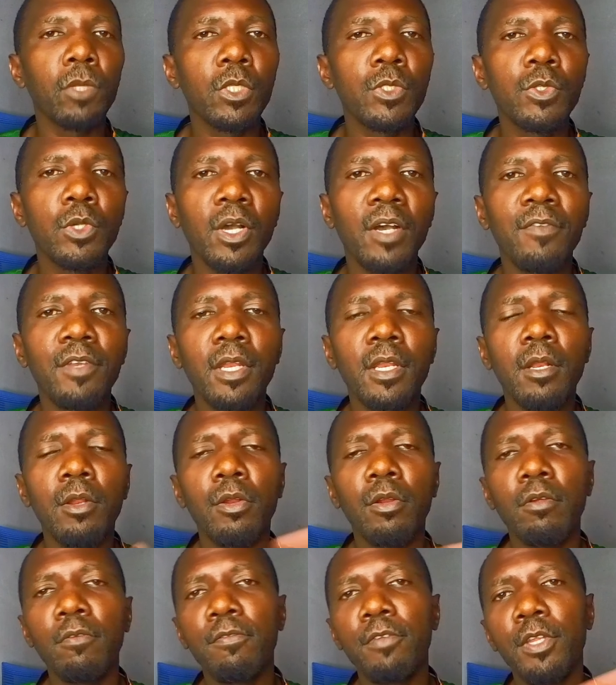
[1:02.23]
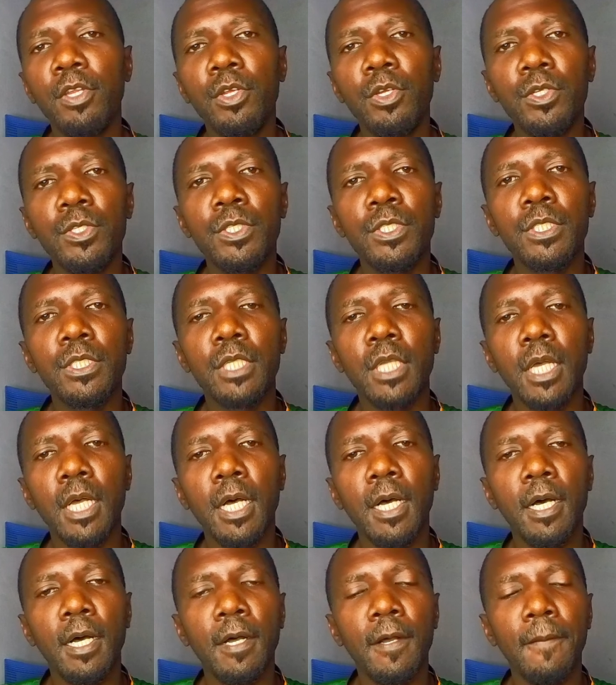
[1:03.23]
So I've done a lot of videos
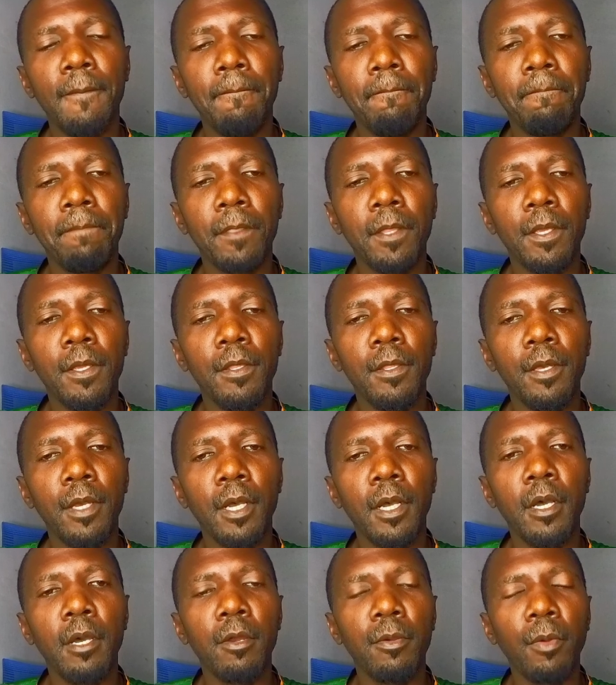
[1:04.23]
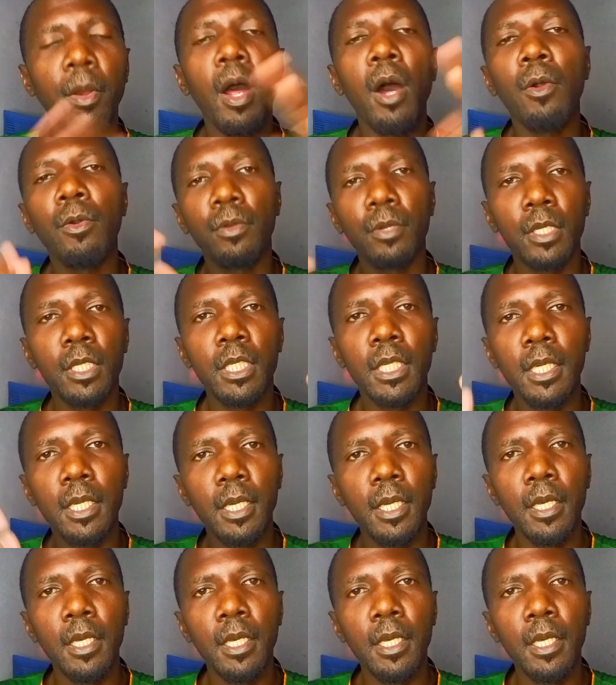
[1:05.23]
around